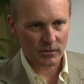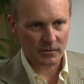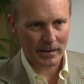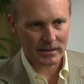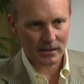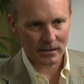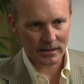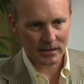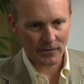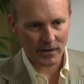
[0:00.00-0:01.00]
we've basically
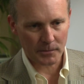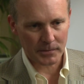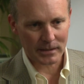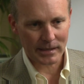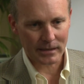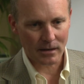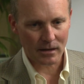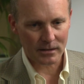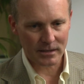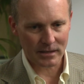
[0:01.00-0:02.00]
developed a
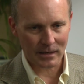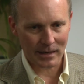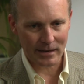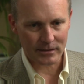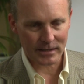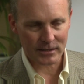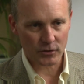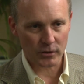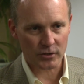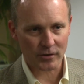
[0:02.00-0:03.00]
technology that allows us to
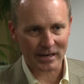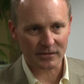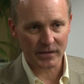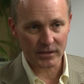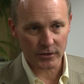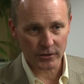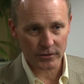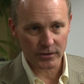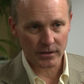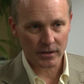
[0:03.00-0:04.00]
extract features